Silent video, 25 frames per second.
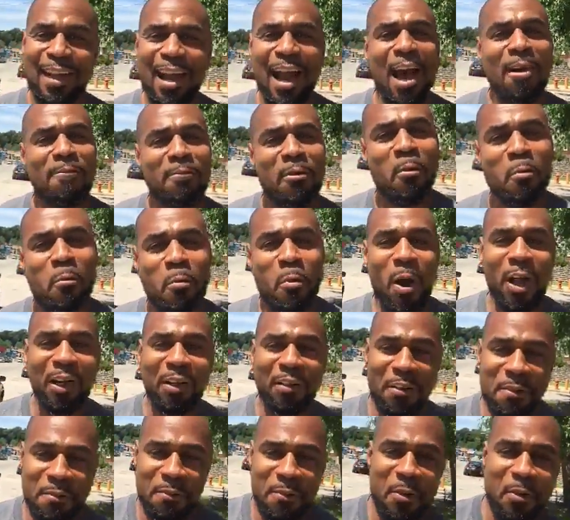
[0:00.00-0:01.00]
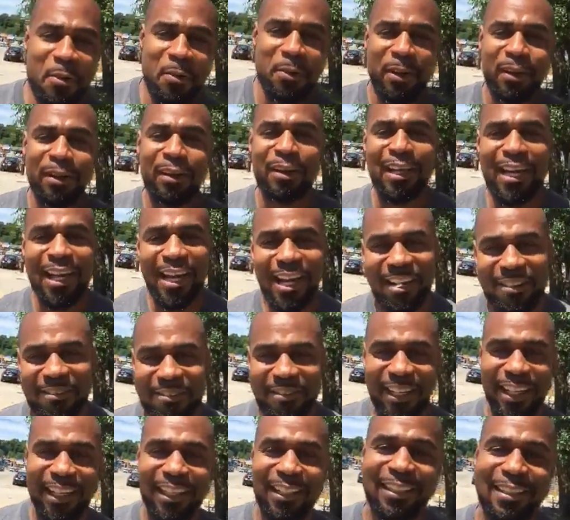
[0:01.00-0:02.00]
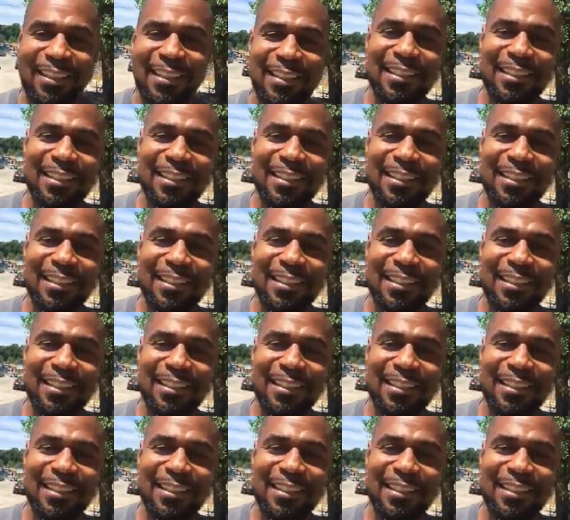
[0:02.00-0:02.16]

Have a wonderful evening.